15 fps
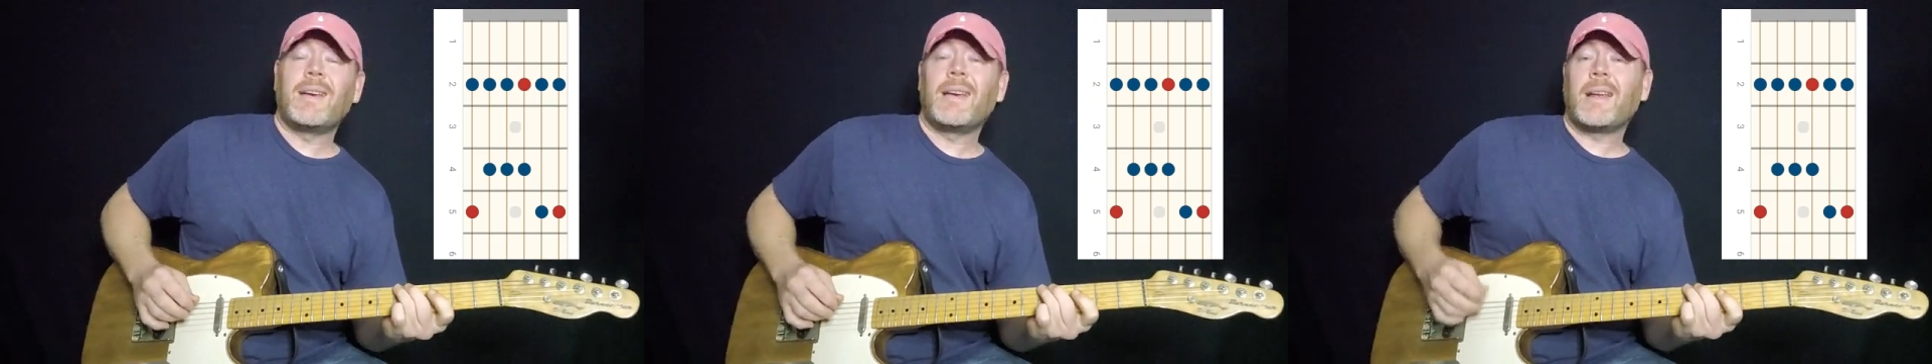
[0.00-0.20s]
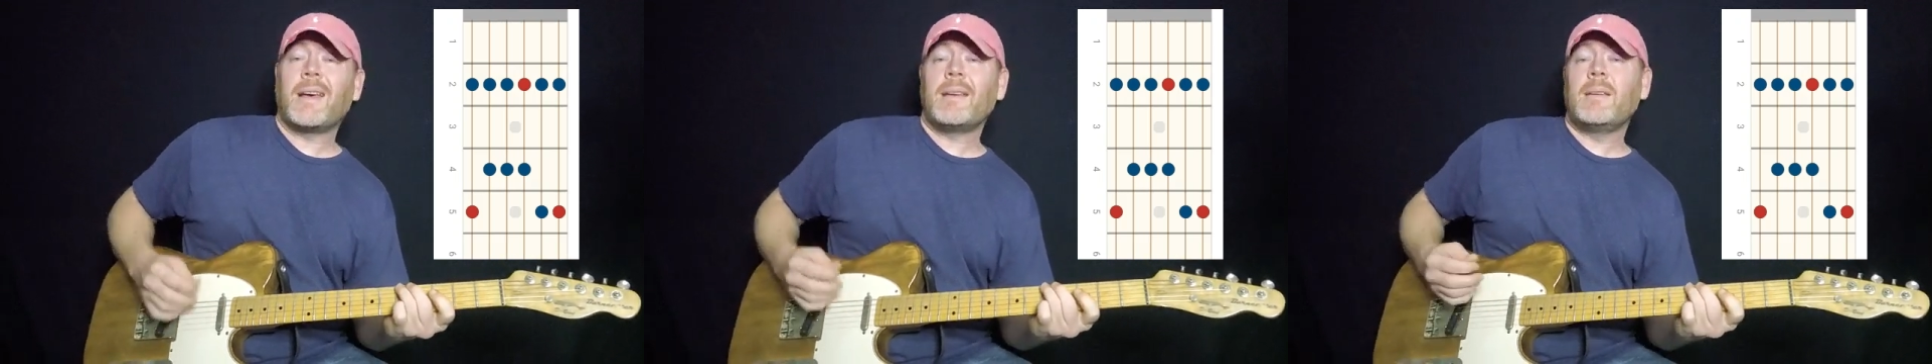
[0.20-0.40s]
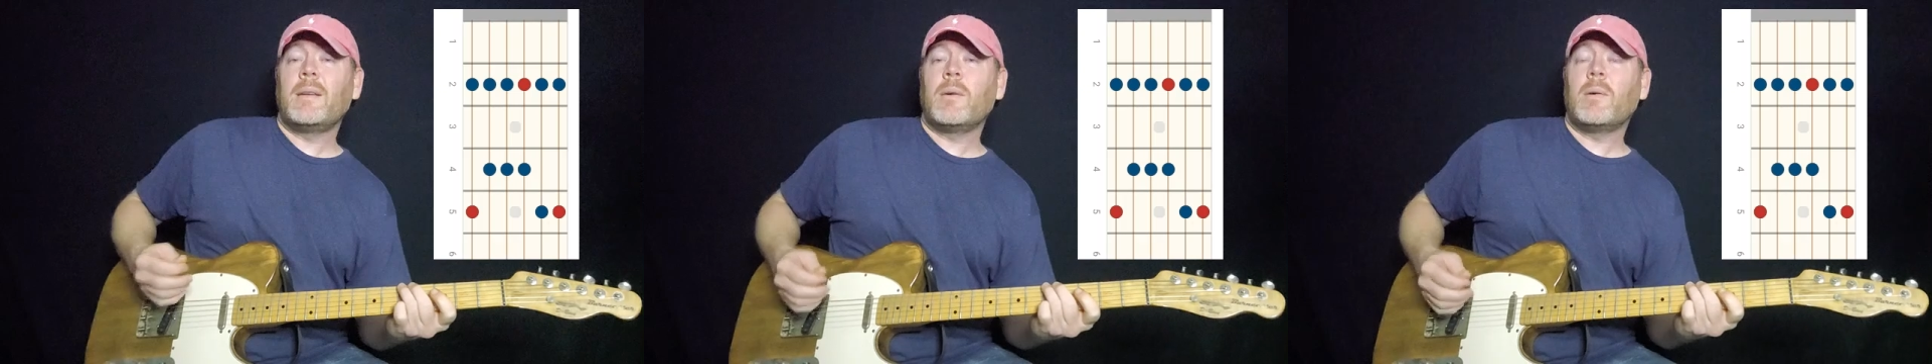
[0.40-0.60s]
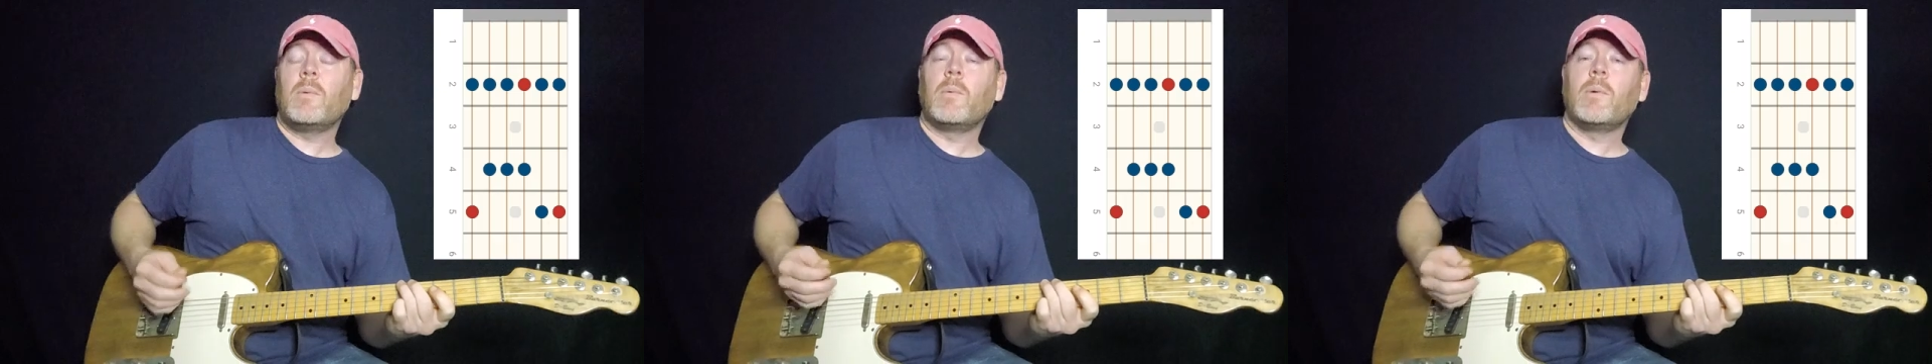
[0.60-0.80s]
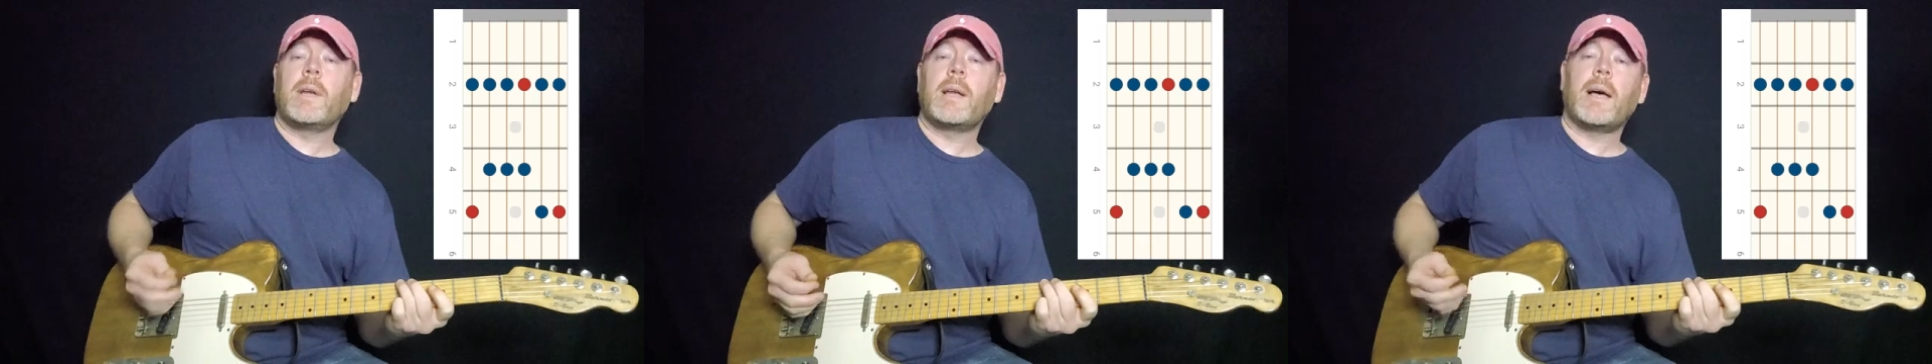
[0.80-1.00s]
and I know
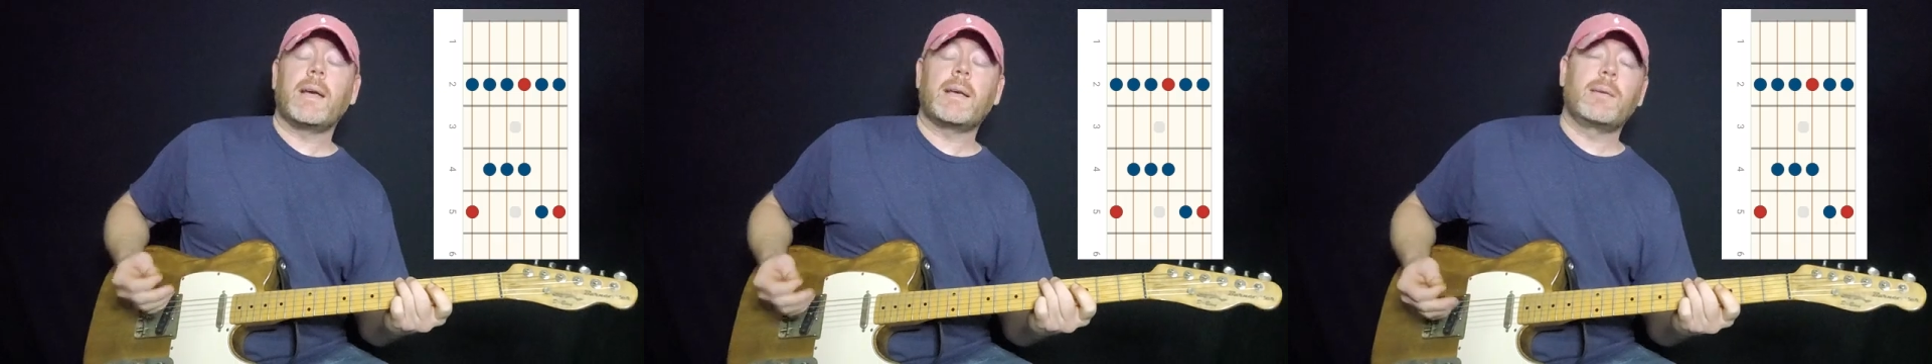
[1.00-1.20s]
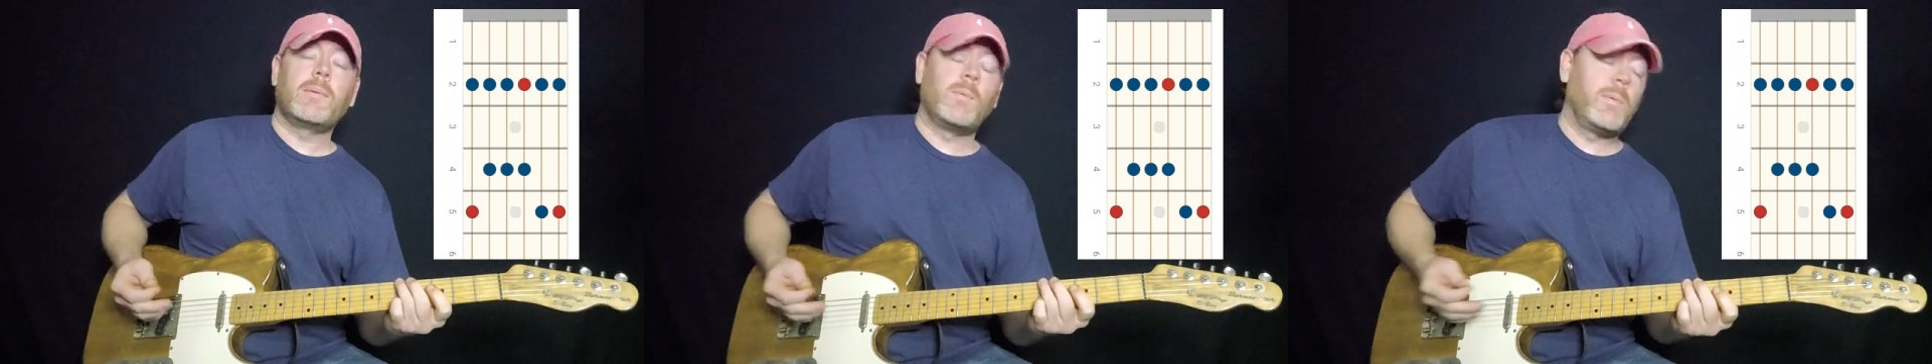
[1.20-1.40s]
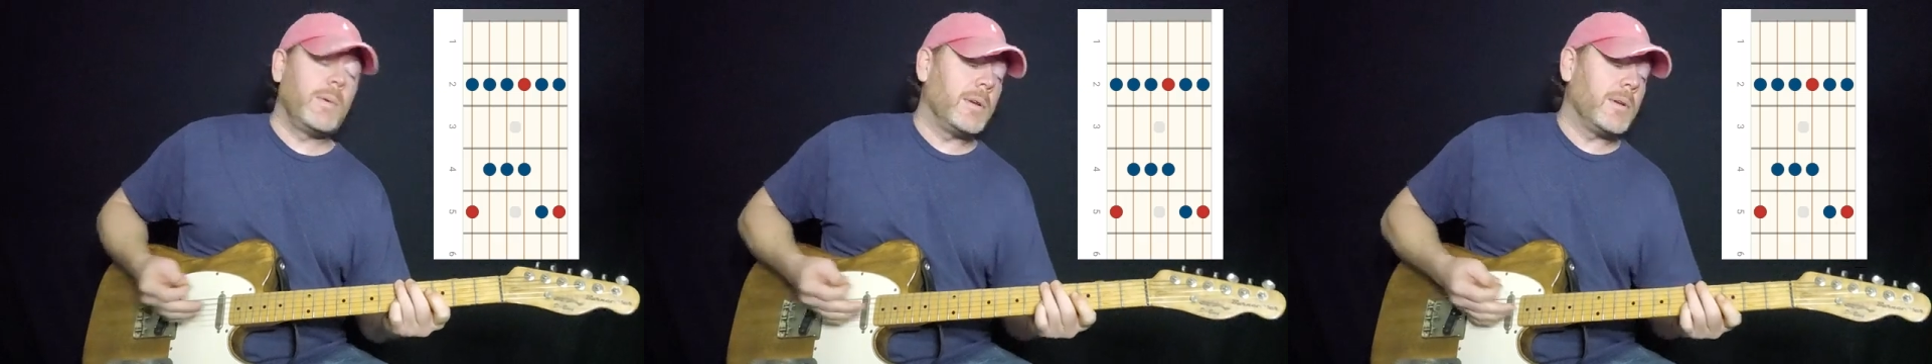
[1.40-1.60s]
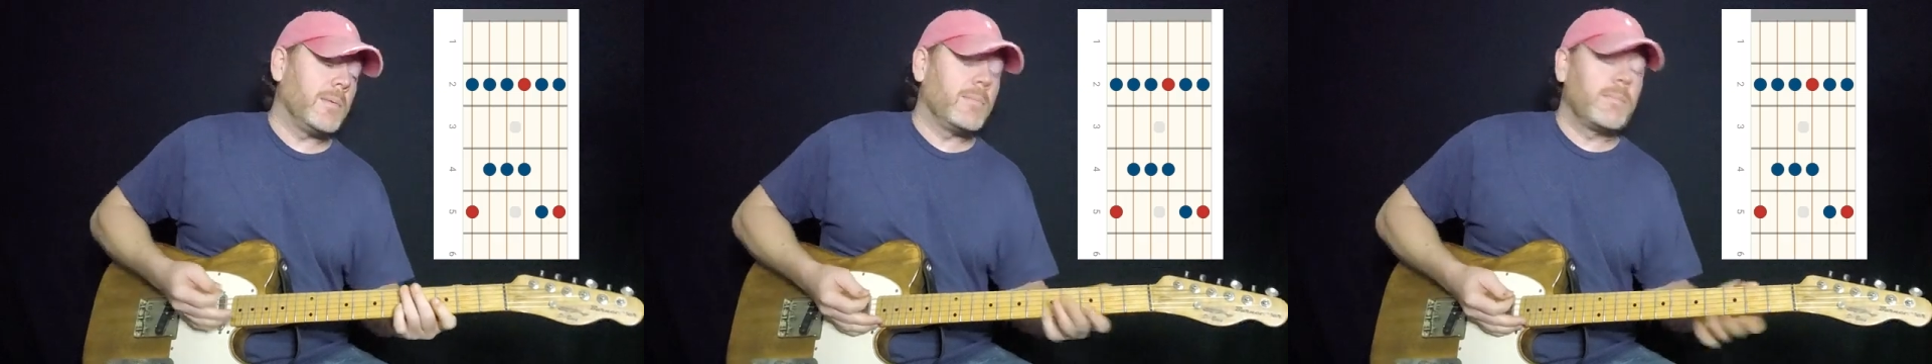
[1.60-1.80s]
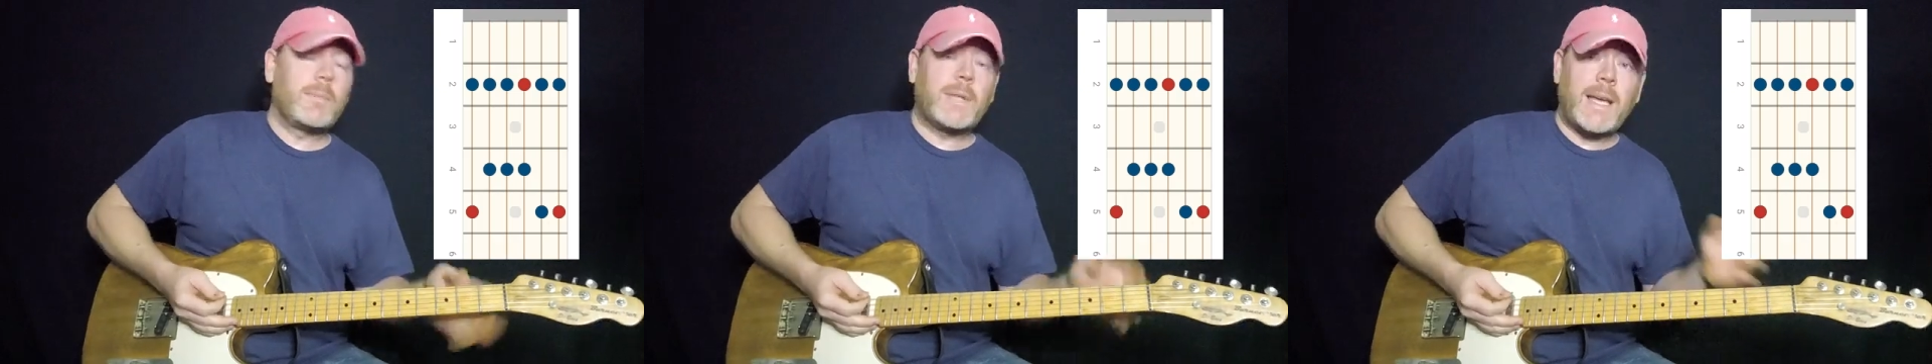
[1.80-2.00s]
what
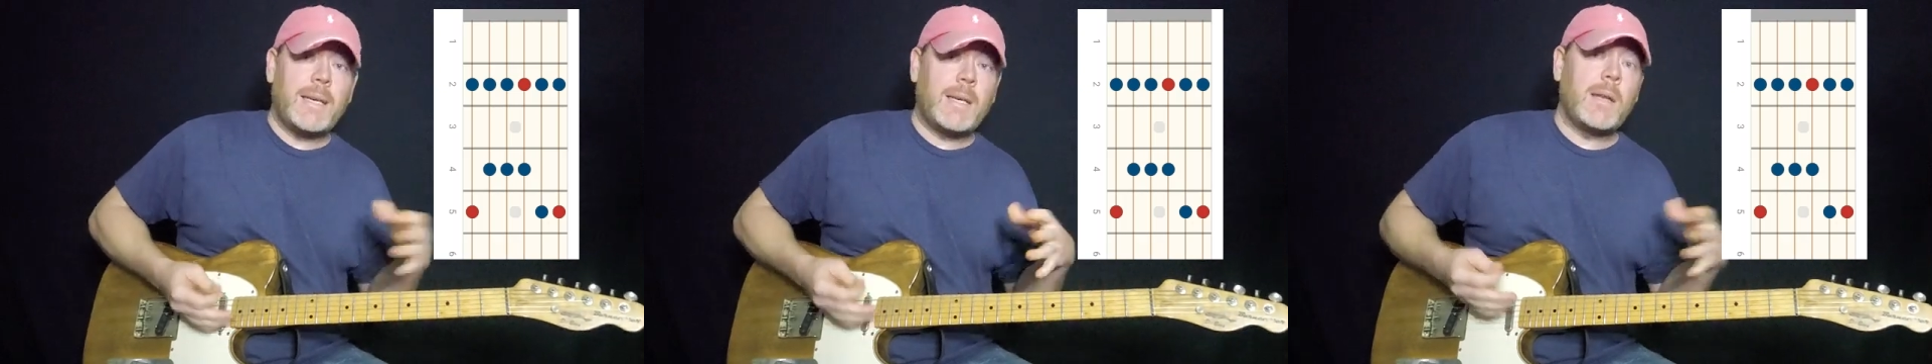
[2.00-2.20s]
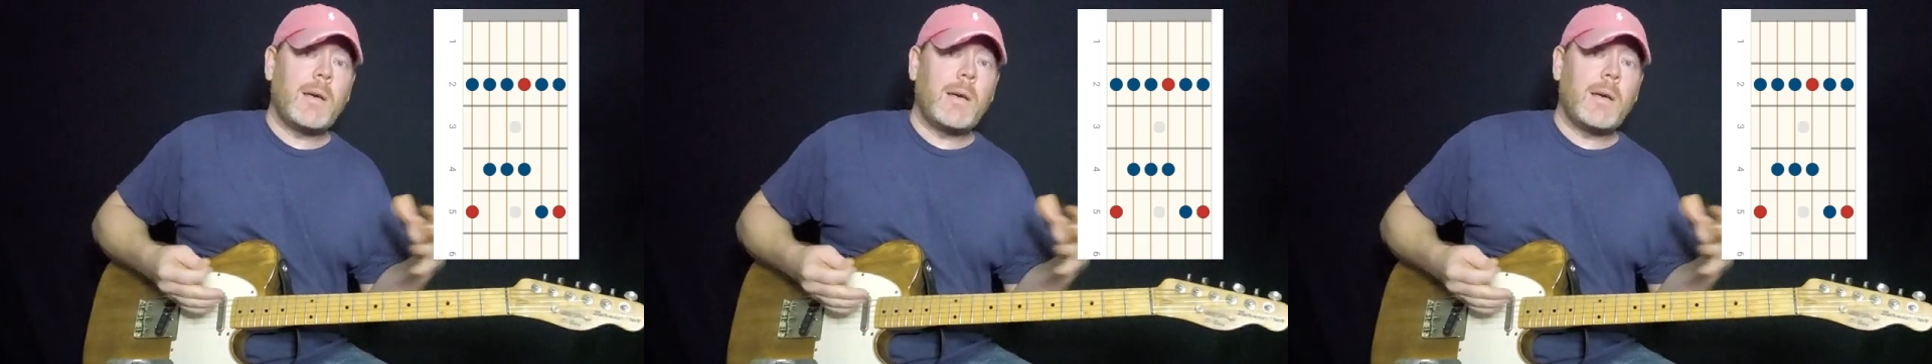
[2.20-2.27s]
that